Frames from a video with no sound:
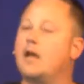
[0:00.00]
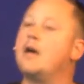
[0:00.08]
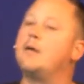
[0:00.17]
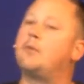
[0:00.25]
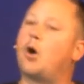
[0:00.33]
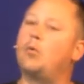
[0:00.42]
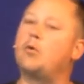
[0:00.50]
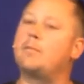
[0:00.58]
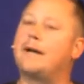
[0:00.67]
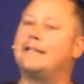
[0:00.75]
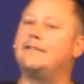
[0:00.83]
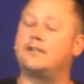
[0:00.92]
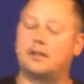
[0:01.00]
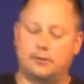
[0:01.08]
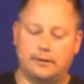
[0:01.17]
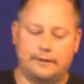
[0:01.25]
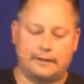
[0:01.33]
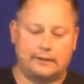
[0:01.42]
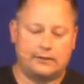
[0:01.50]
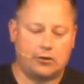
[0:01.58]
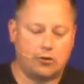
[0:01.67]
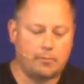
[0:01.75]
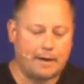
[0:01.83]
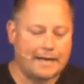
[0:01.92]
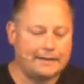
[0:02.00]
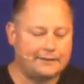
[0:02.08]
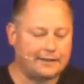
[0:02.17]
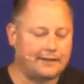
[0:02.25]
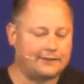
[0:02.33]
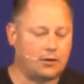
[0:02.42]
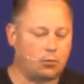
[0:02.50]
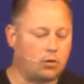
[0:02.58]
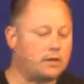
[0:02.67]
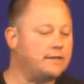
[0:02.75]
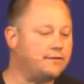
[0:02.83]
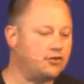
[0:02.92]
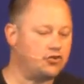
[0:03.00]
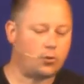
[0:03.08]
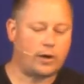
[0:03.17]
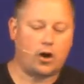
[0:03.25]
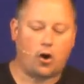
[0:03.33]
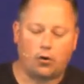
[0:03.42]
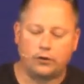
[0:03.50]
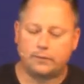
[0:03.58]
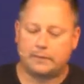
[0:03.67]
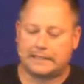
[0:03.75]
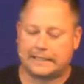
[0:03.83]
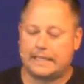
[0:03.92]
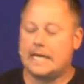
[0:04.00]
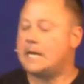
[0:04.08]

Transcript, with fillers: Paul reminds the Corinthians, he reminds us that working for joy ultimately